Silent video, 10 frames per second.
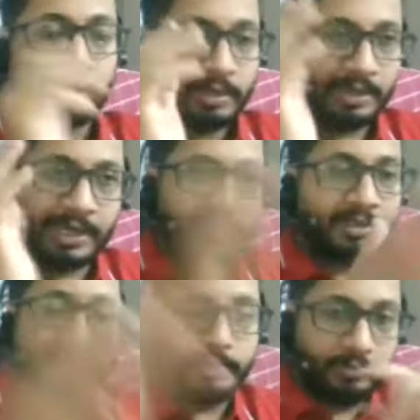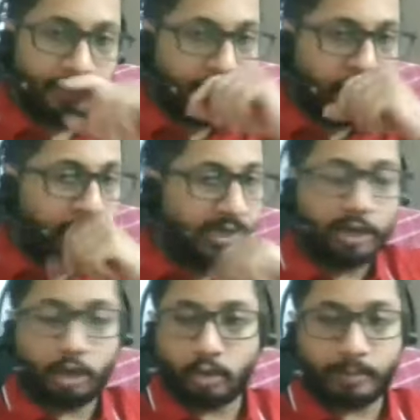10 GB was
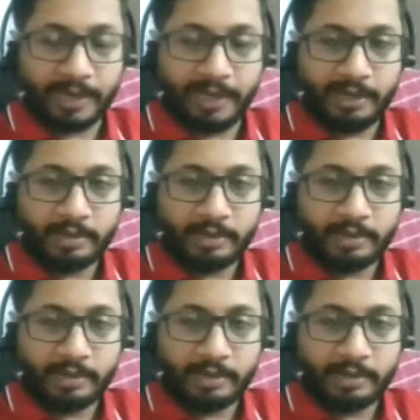already occupied.